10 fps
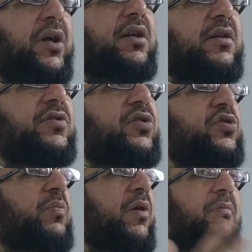and this is a
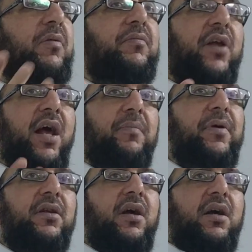problem that happened,
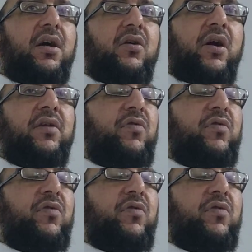right? If you're only